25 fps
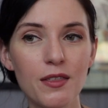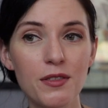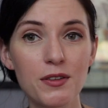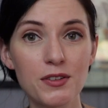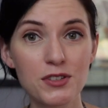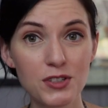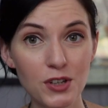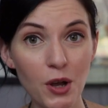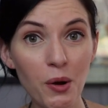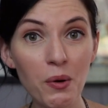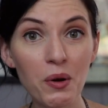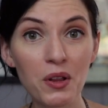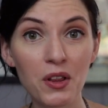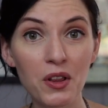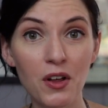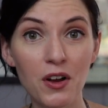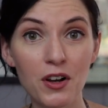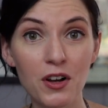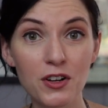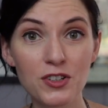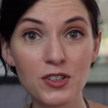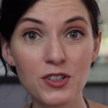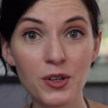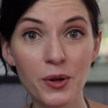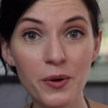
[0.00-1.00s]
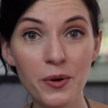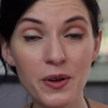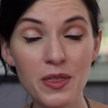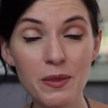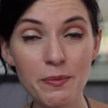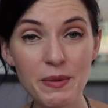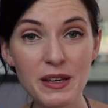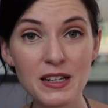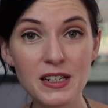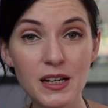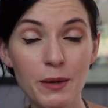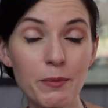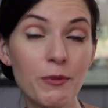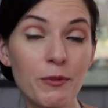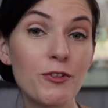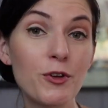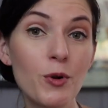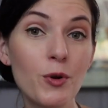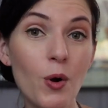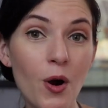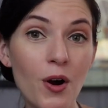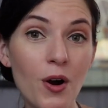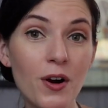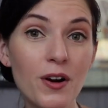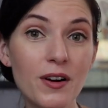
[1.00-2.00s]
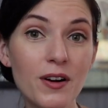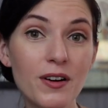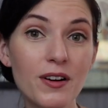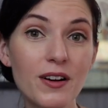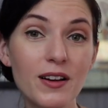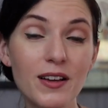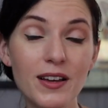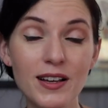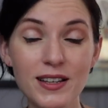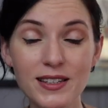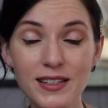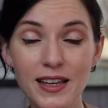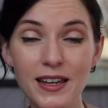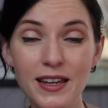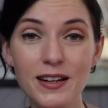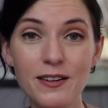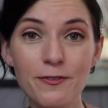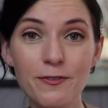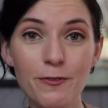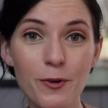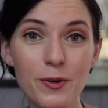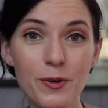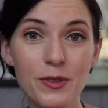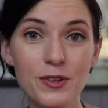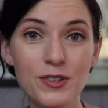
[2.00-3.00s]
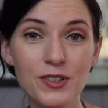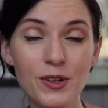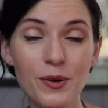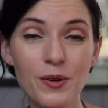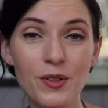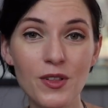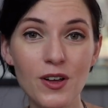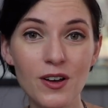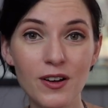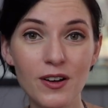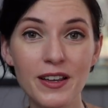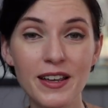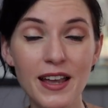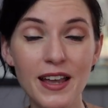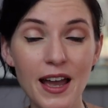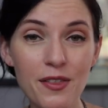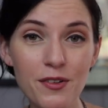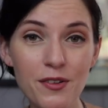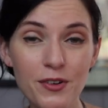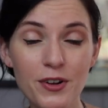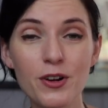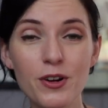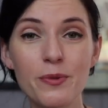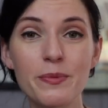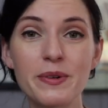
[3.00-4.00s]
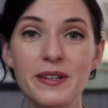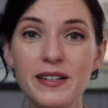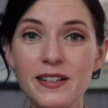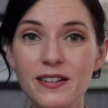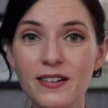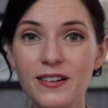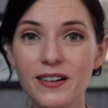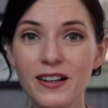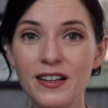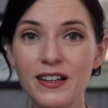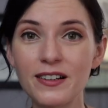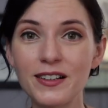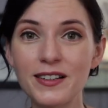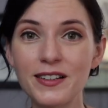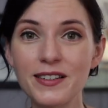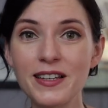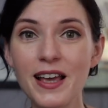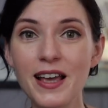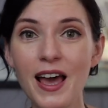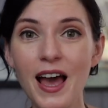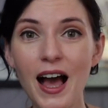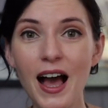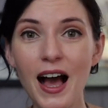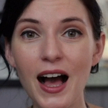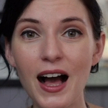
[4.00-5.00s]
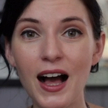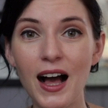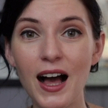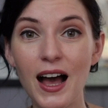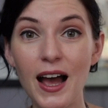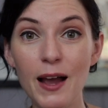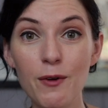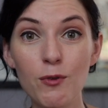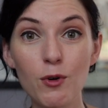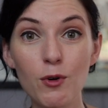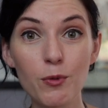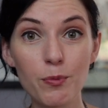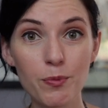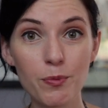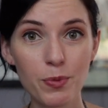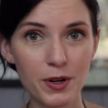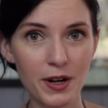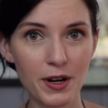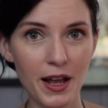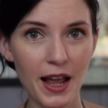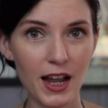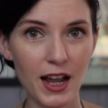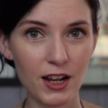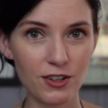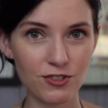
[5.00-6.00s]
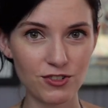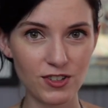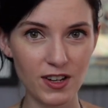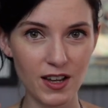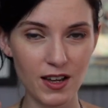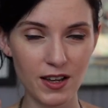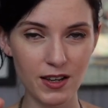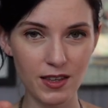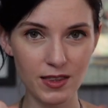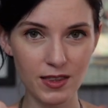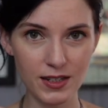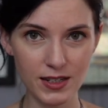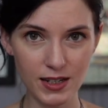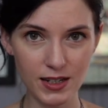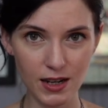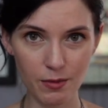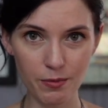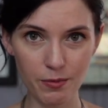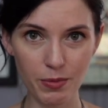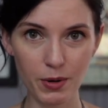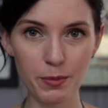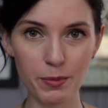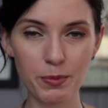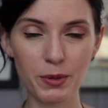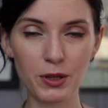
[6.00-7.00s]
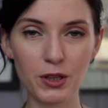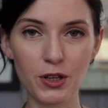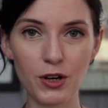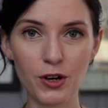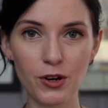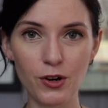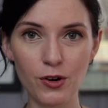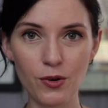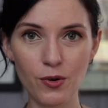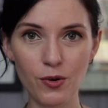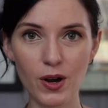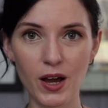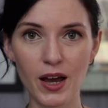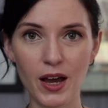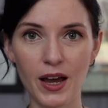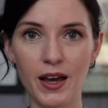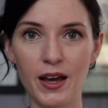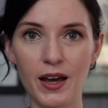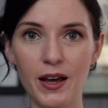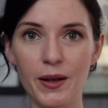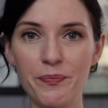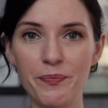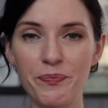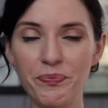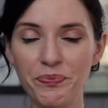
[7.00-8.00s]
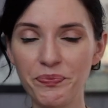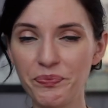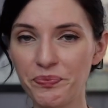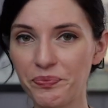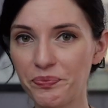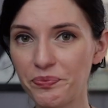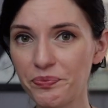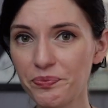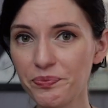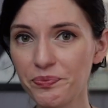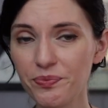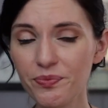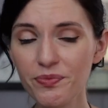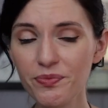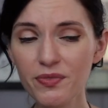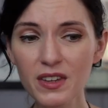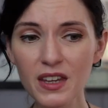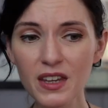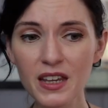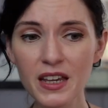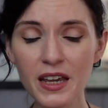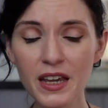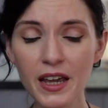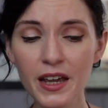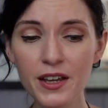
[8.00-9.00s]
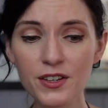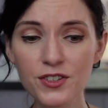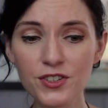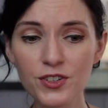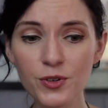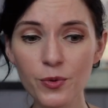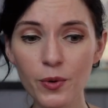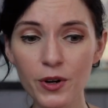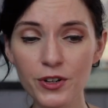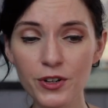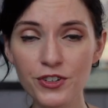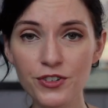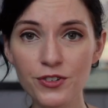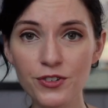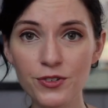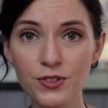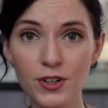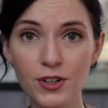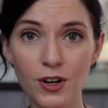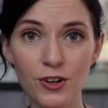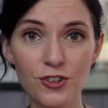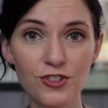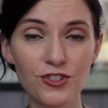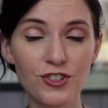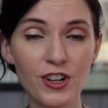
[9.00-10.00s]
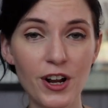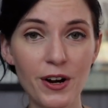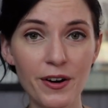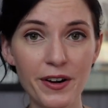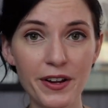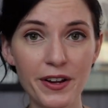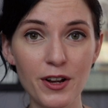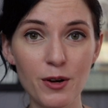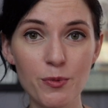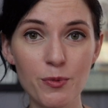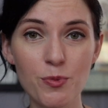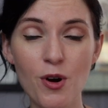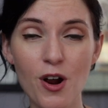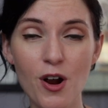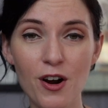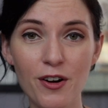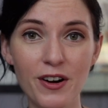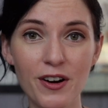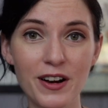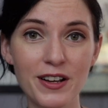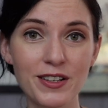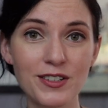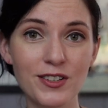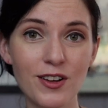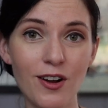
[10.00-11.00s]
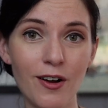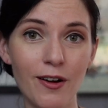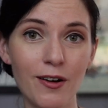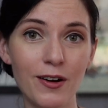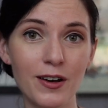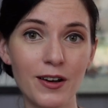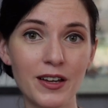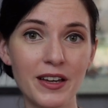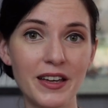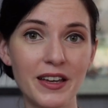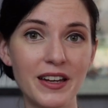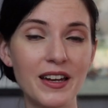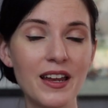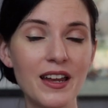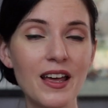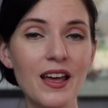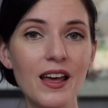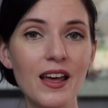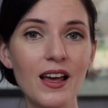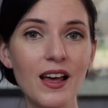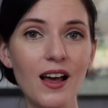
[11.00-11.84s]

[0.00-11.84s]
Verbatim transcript: sew along. So in the meantime, if you are excited for the sew along, gather your materials. I will put a hashtag in the down bar below, in case you want to start sharing your progress on